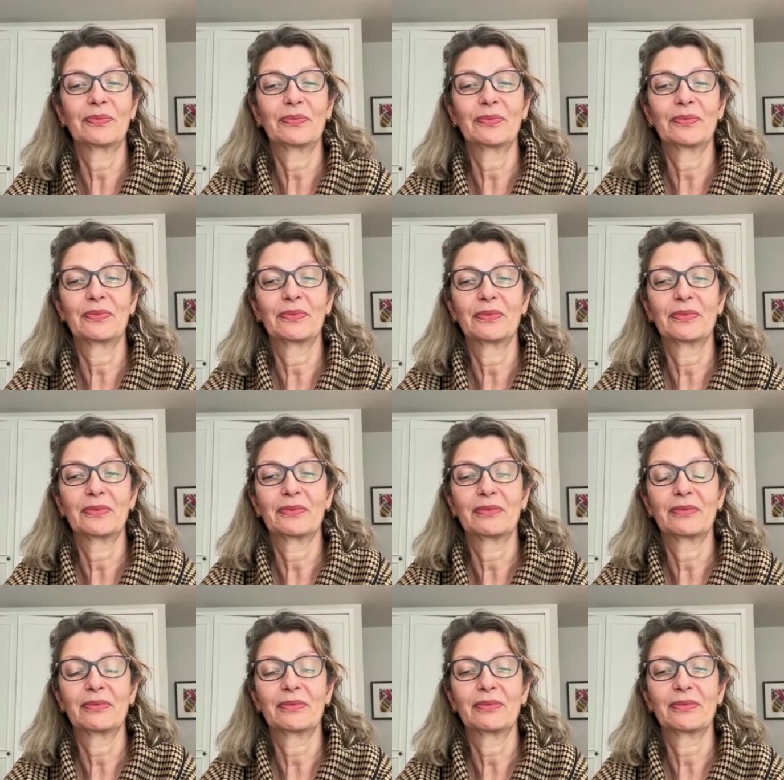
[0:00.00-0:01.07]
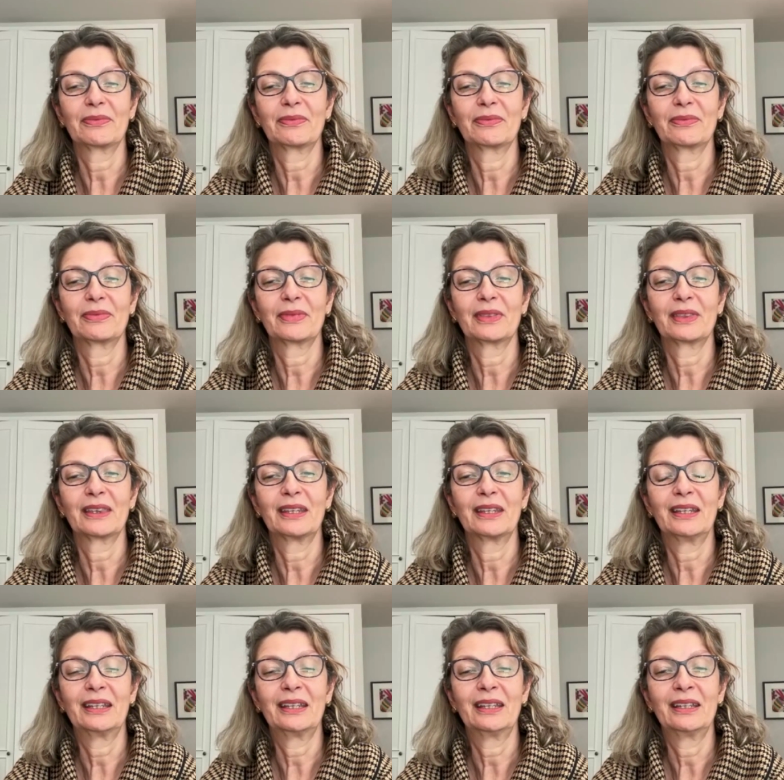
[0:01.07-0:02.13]

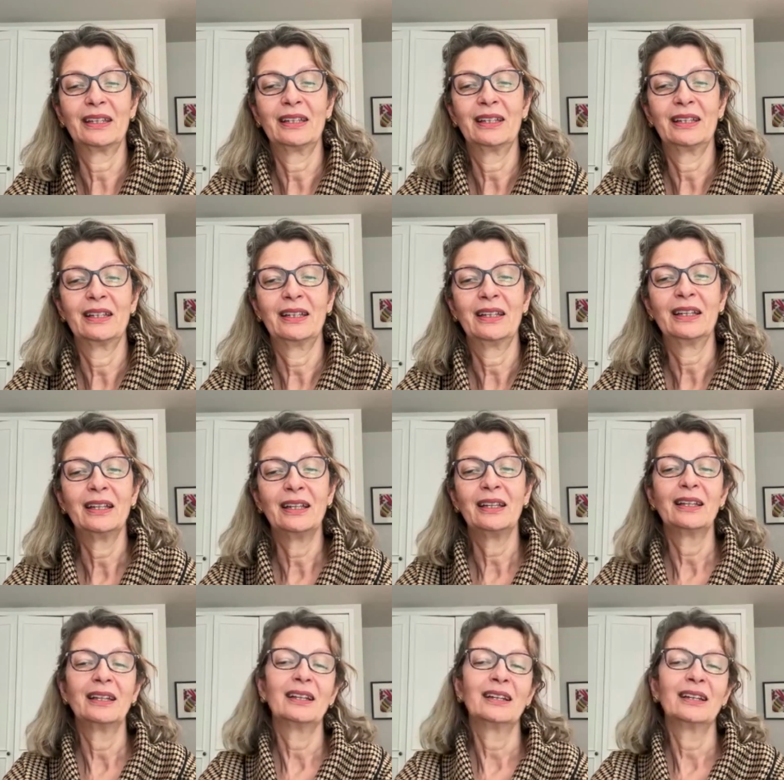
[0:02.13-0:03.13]
Nothing is said.